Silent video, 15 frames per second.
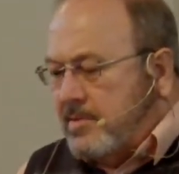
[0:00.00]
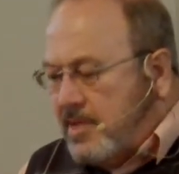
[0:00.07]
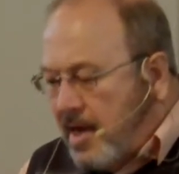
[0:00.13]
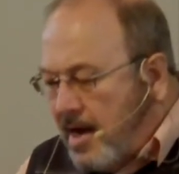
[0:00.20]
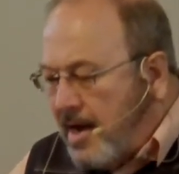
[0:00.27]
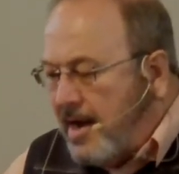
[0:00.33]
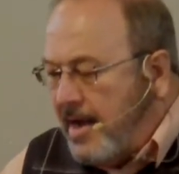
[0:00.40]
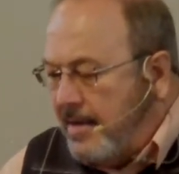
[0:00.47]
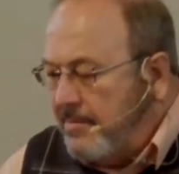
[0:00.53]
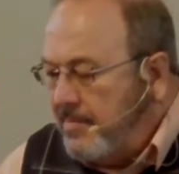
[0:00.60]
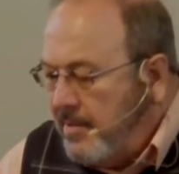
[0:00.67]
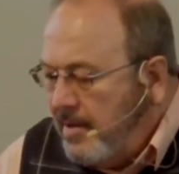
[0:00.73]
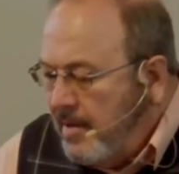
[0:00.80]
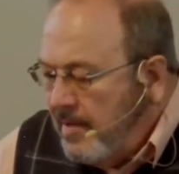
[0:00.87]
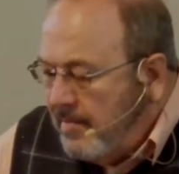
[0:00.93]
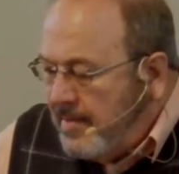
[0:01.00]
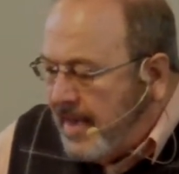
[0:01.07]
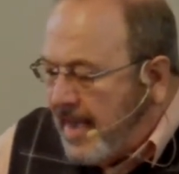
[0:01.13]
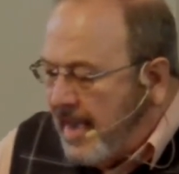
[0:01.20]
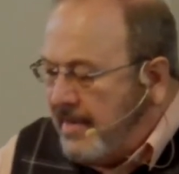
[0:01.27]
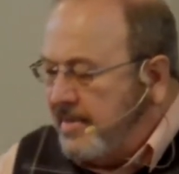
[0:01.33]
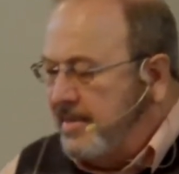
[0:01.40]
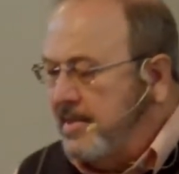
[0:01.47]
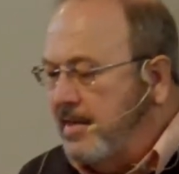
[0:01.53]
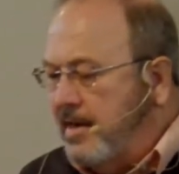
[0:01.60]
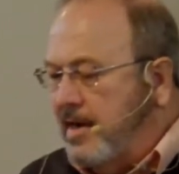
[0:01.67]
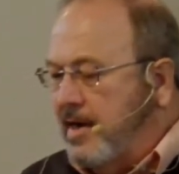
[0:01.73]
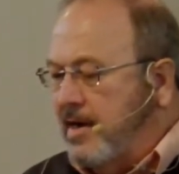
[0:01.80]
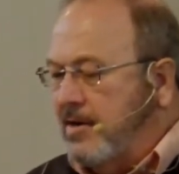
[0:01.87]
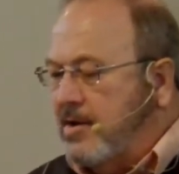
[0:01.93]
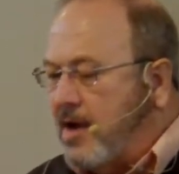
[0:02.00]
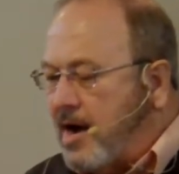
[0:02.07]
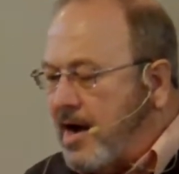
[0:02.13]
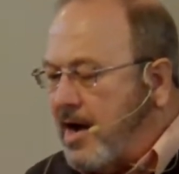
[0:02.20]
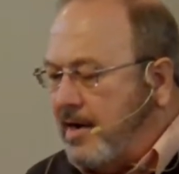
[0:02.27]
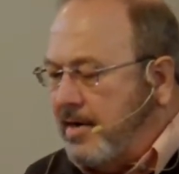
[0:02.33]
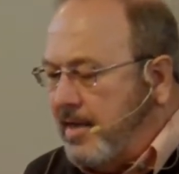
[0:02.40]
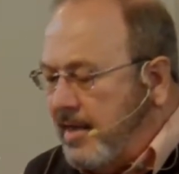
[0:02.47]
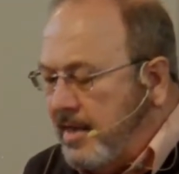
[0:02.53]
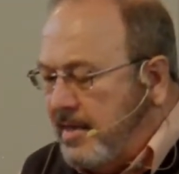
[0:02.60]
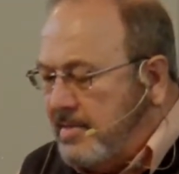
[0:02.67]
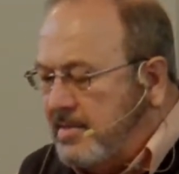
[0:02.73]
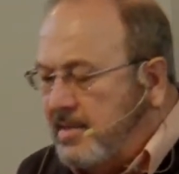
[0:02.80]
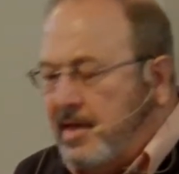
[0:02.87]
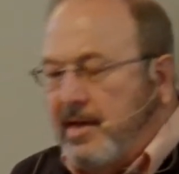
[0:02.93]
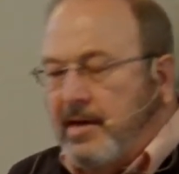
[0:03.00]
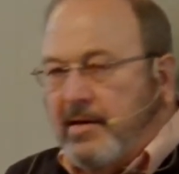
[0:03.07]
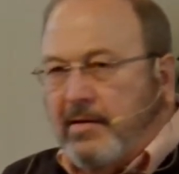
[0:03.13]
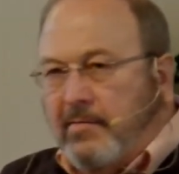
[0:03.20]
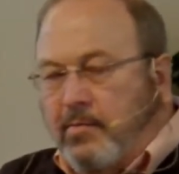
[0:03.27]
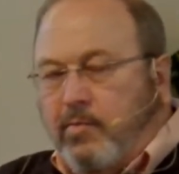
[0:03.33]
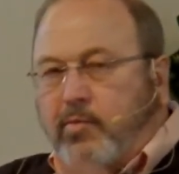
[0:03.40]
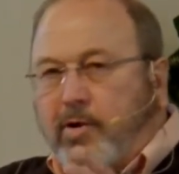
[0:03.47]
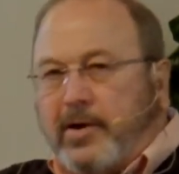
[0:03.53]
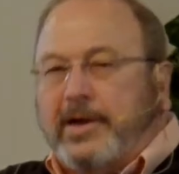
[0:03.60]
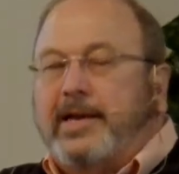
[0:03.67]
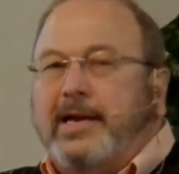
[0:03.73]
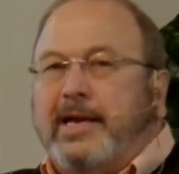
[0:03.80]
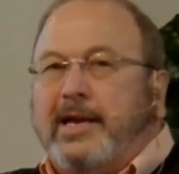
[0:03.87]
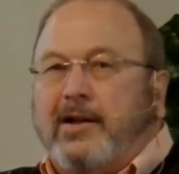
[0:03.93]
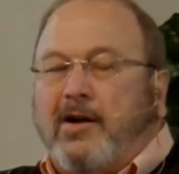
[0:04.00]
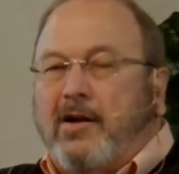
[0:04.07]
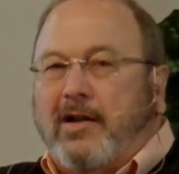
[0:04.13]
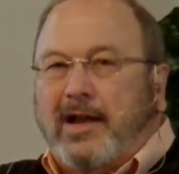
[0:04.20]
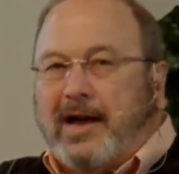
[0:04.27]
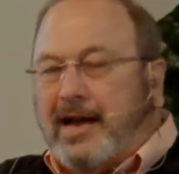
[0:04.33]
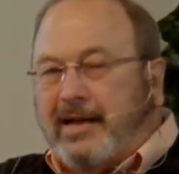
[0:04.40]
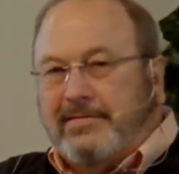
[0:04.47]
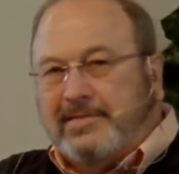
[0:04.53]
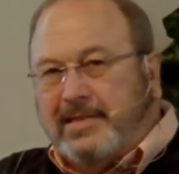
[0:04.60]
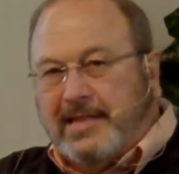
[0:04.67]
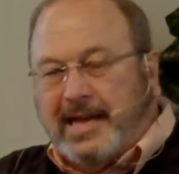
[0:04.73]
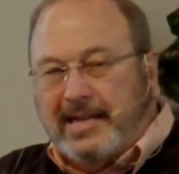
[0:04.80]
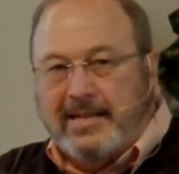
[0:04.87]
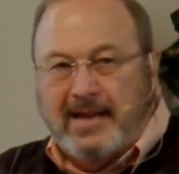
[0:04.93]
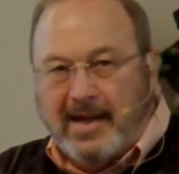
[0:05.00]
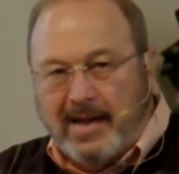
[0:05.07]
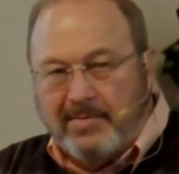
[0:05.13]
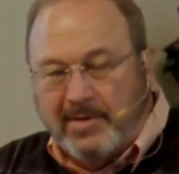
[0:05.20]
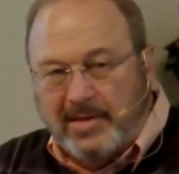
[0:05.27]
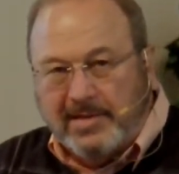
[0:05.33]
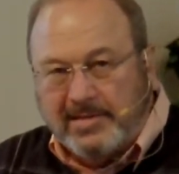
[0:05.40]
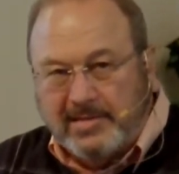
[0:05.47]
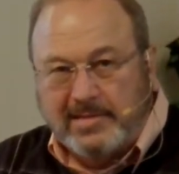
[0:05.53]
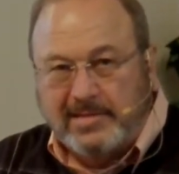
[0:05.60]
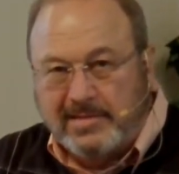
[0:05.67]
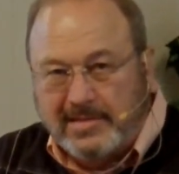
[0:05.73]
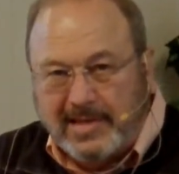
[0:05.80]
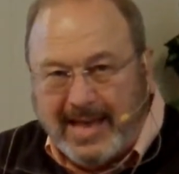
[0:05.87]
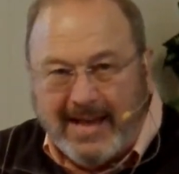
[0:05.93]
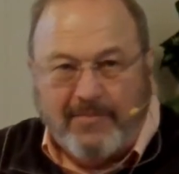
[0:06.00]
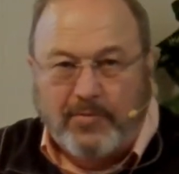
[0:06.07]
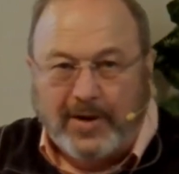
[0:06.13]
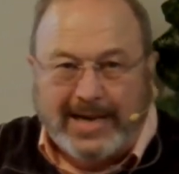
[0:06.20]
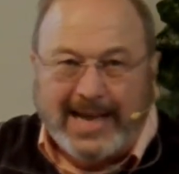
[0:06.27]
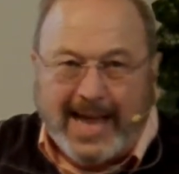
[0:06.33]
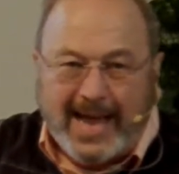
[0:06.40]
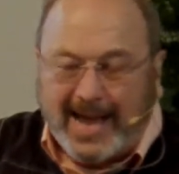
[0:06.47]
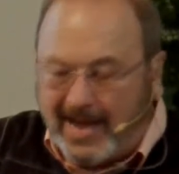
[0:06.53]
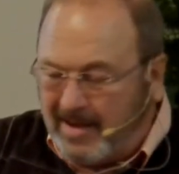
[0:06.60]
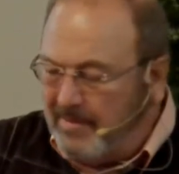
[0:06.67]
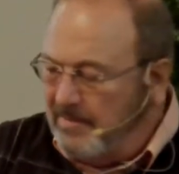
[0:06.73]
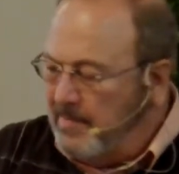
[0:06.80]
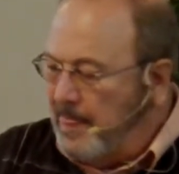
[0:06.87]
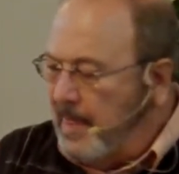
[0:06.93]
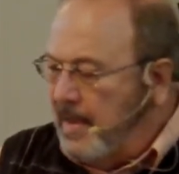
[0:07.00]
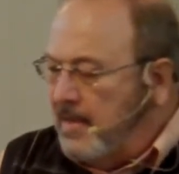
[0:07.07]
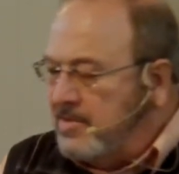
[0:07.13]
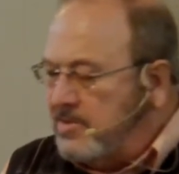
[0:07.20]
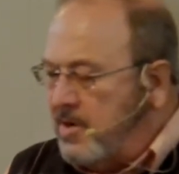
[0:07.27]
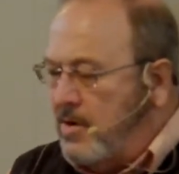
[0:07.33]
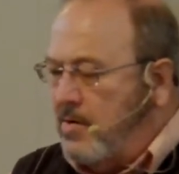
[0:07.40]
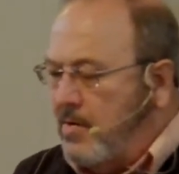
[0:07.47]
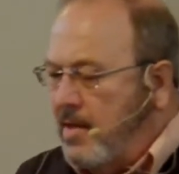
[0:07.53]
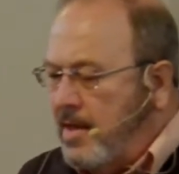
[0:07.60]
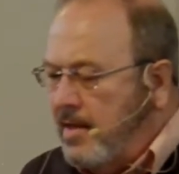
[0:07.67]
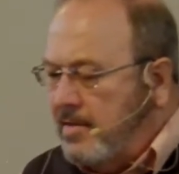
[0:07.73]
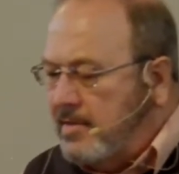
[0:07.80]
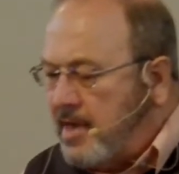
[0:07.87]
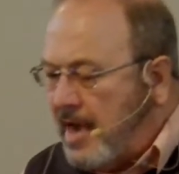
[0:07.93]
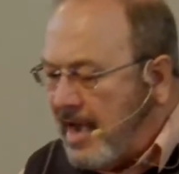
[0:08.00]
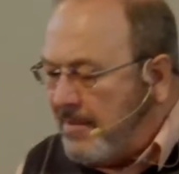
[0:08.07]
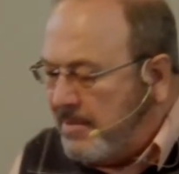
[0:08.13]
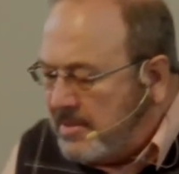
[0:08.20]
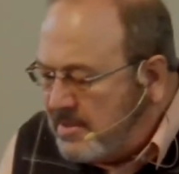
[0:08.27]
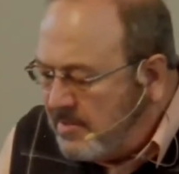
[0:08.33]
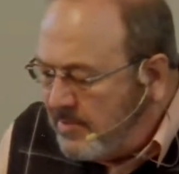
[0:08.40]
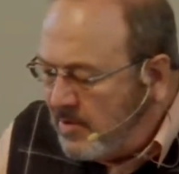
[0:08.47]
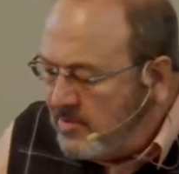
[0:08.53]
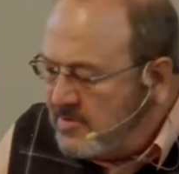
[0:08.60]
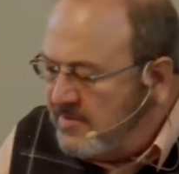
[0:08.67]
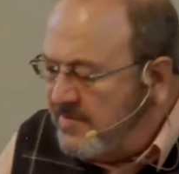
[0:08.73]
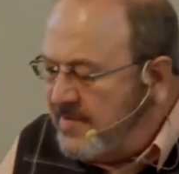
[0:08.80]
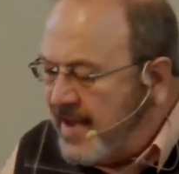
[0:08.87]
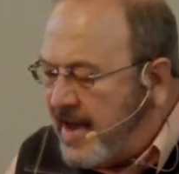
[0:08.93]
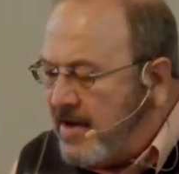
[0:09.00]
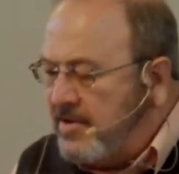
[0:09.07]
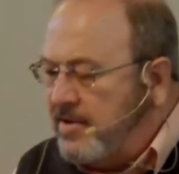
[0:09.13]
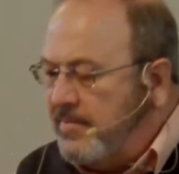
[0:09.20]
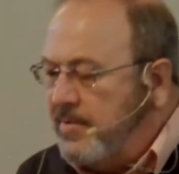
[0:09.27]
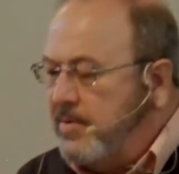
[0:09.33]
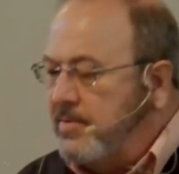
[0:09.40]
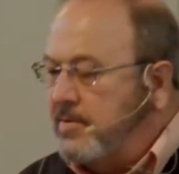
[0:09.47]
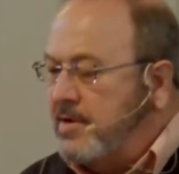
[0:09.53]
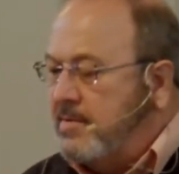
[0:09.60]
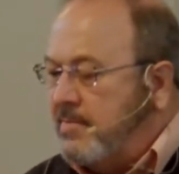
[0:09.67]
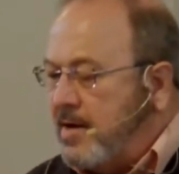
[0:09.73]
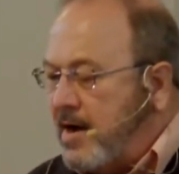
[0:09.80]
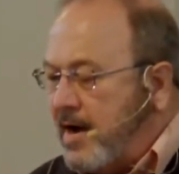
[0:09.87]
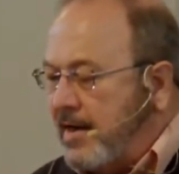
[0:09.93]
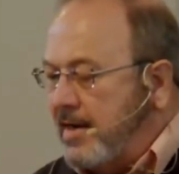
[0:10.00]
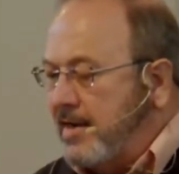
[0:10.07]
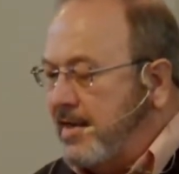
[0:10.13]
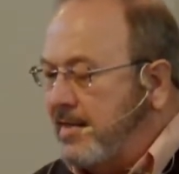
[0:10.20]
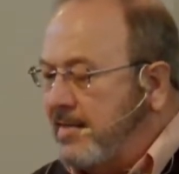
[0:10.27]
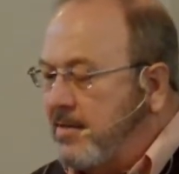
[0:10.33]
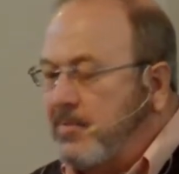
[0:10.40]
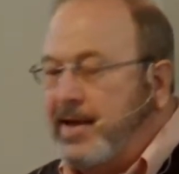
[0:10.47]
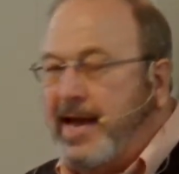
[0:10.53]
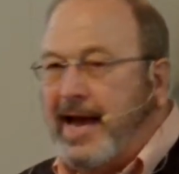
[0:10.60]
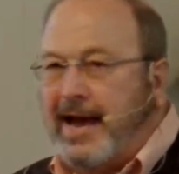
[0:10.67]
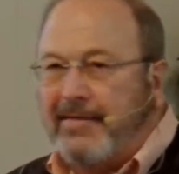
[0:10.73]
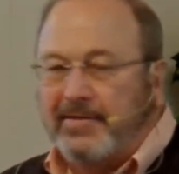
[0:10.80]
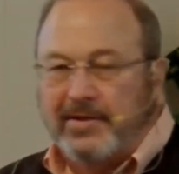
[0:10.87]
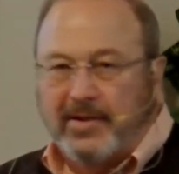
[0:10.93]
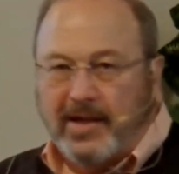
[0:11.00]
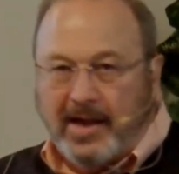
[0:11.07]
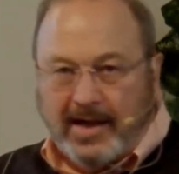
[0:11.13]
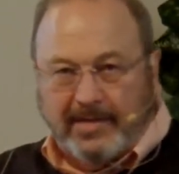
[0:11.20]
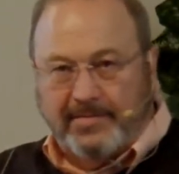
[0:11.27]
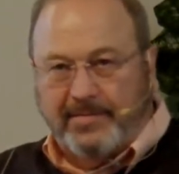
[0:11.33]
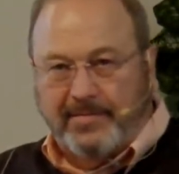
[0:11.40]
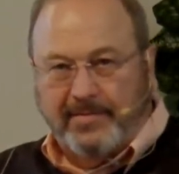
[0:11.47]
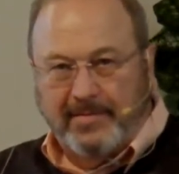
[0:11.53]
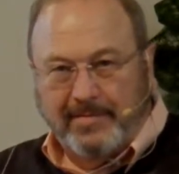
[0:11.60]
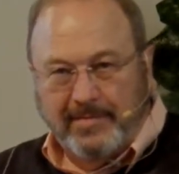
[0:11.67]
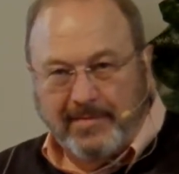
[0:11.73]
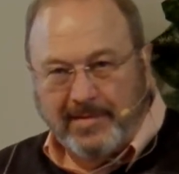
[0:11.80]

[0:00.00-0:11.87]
time that uh, God is working in our lives, and that time is every day. So time is the most valuable commodity that we have in life.